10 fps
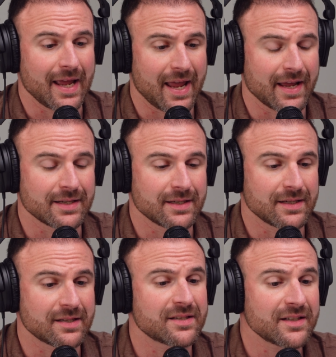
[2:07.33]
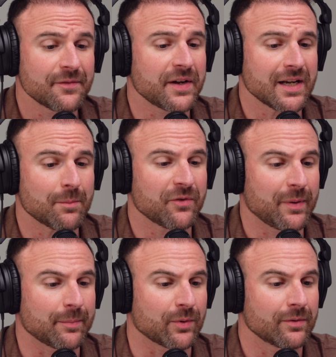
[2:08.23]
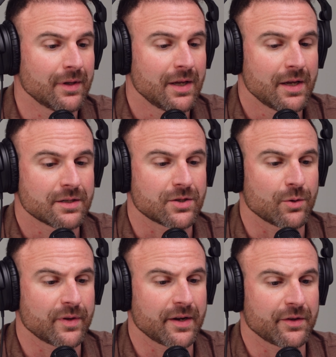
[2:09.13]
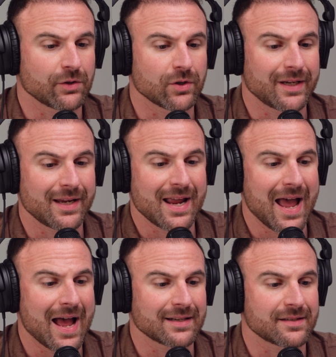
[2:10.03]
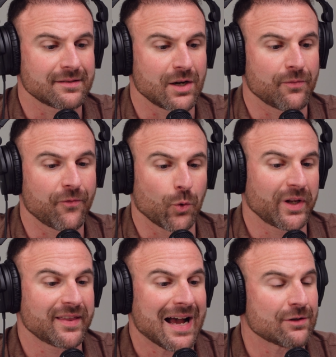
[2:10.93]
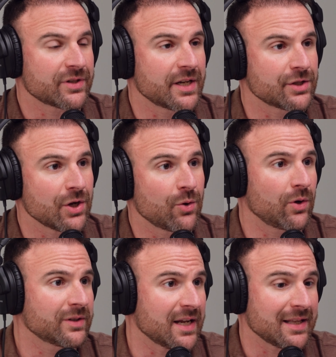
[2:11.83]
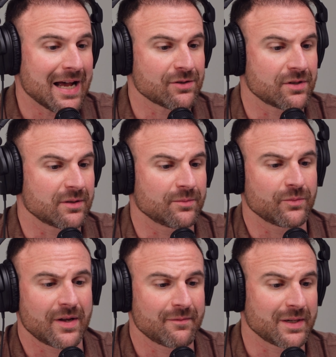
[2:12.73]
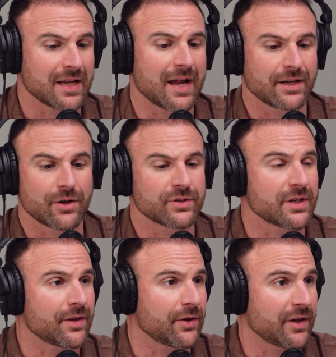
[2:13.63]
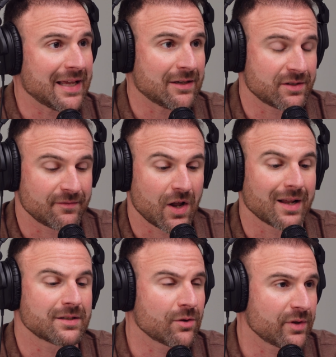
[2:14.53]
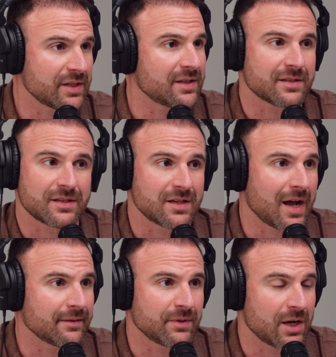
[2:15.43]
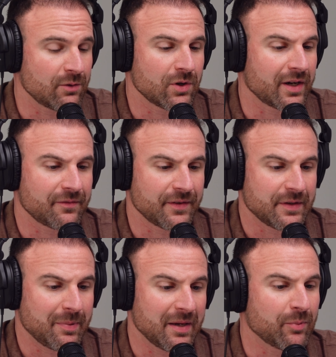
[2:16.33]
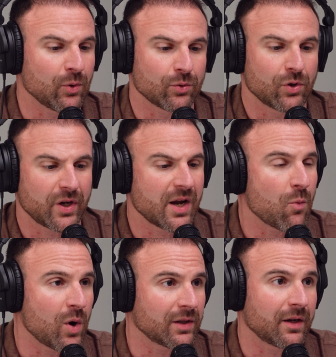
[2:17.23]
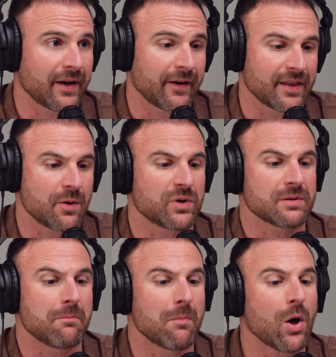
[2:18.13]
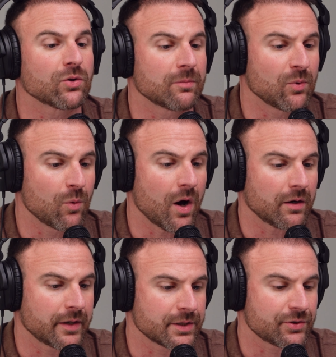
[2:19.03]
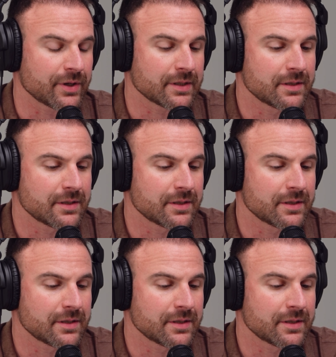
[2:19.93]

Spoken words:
And it's a significant number of people. So they're looking at, 40,000 in total, 10,000 of them have been diagnosed and 30,000 have not. So this is not, looking at 50 people or looking at one little area. They went to multiple water districts.